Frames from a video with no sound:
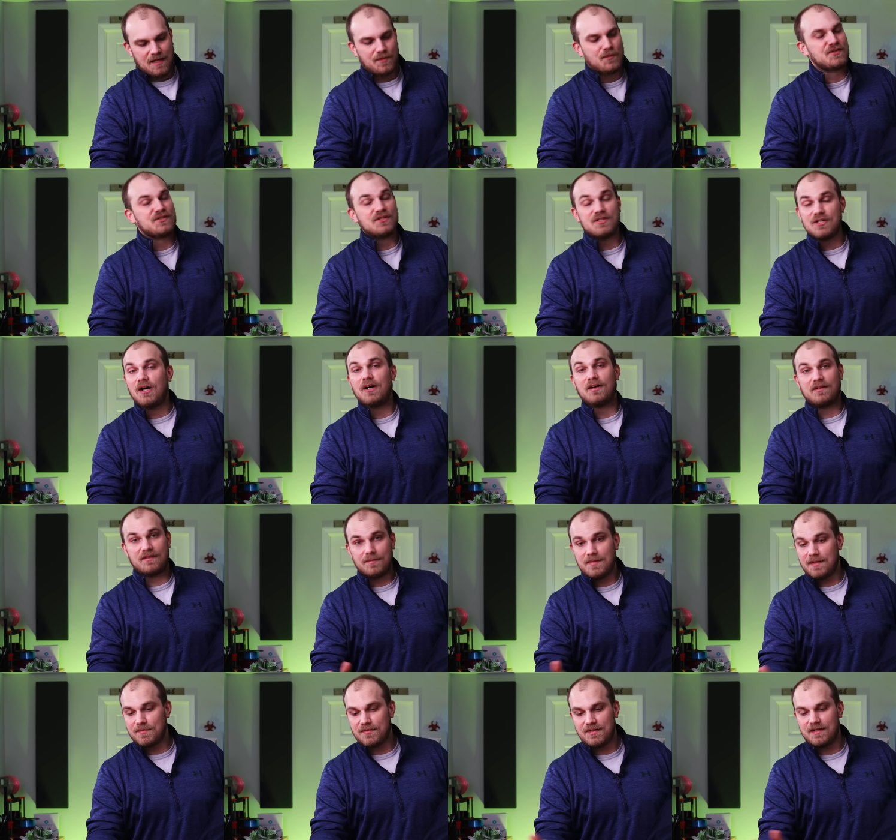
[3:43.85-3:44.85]
it was a dog.
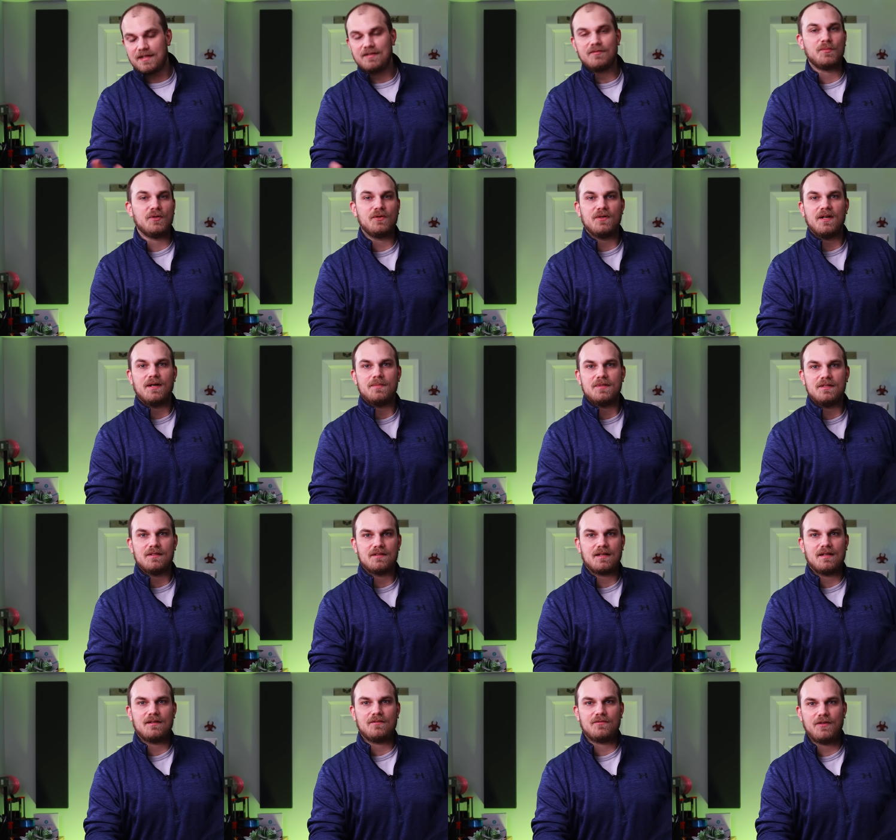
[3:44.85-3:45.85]
Sometimes it didn't even boot up, it
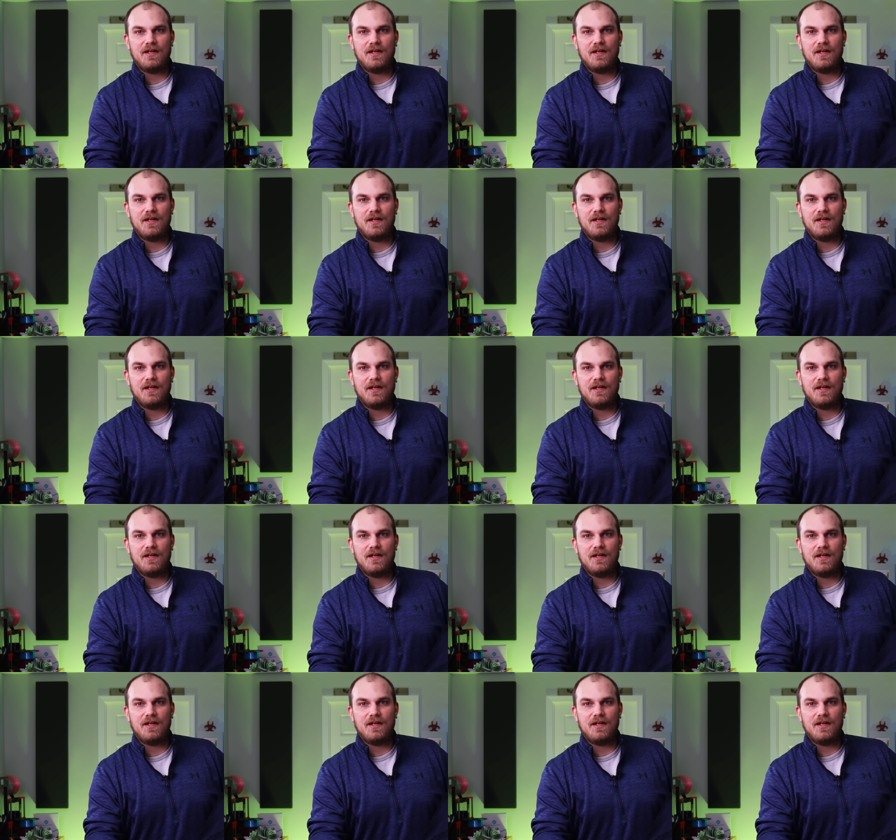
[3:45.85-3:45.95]
just kind of